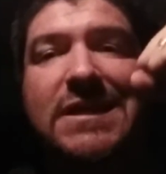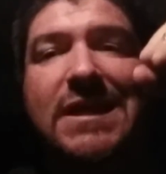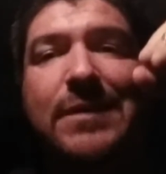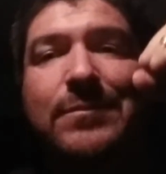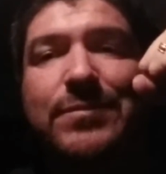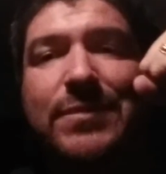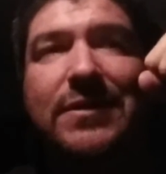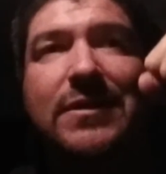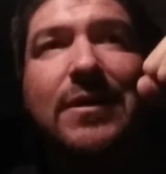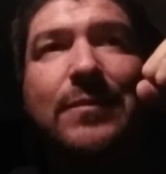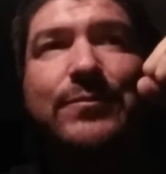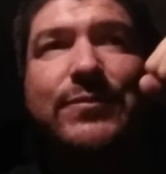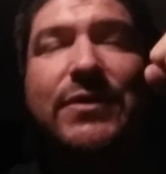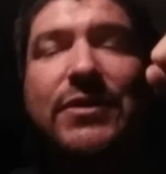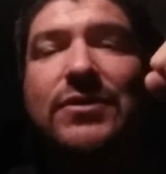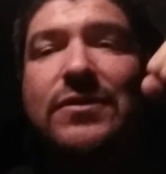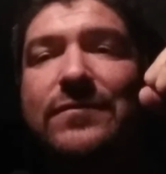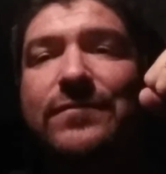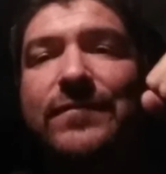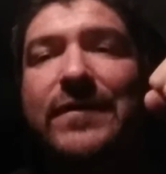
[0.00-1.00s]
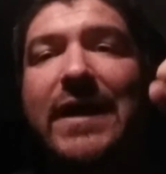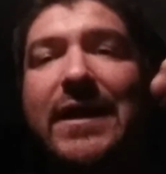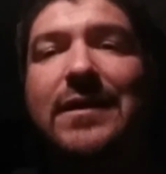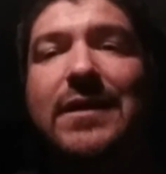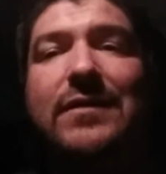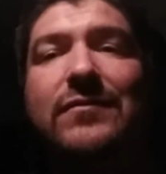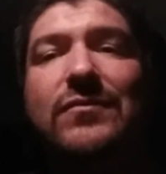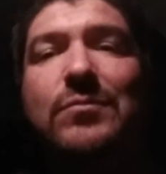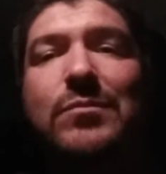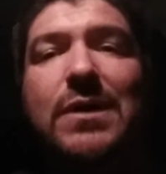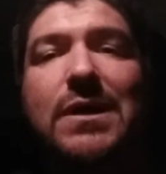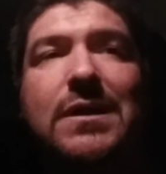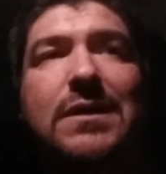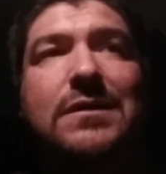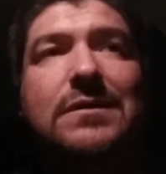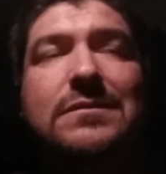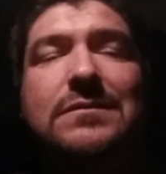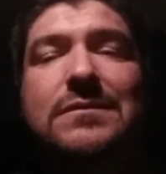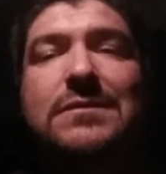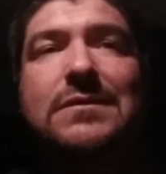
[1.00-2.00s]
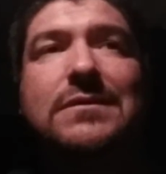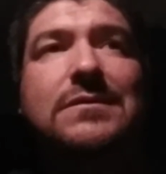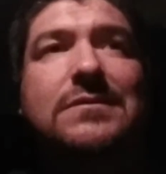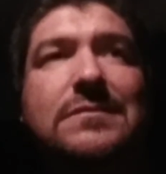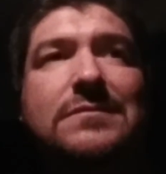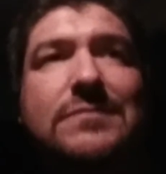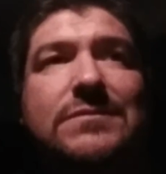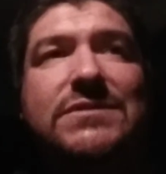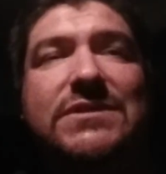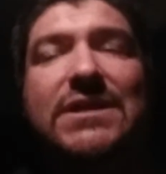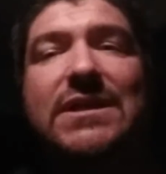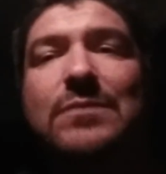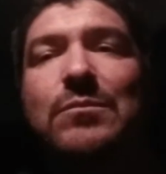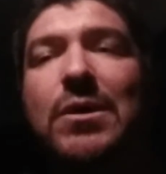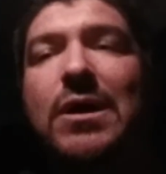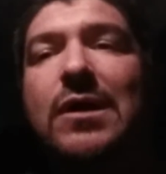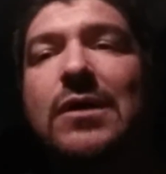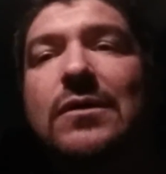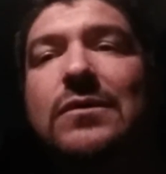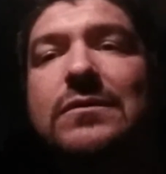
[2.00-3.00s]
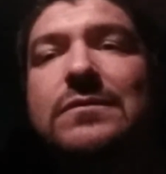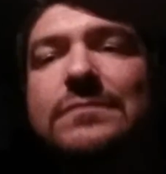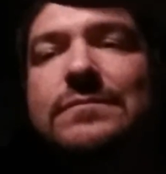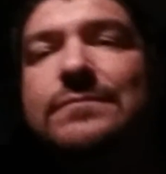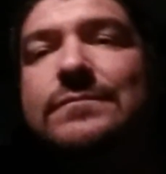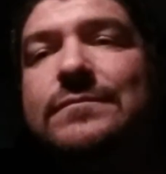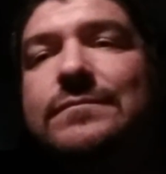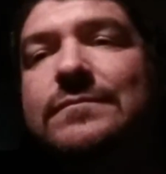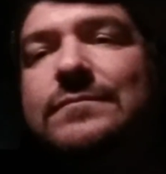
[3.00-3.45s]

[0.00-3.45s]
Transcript: keep up the good fight, everybody. See you tomorrow.